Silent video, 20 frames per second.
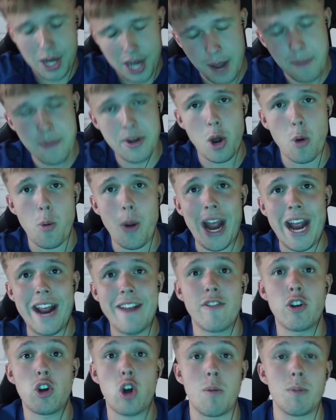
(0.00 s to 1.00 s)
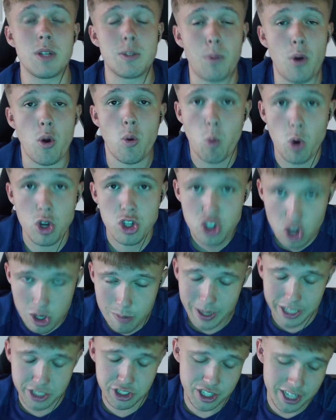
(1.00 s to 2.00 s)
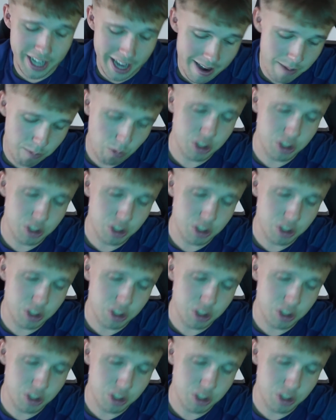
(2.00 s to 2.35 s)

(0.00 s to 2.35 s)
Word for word: let me know in the comments below what you managed to get.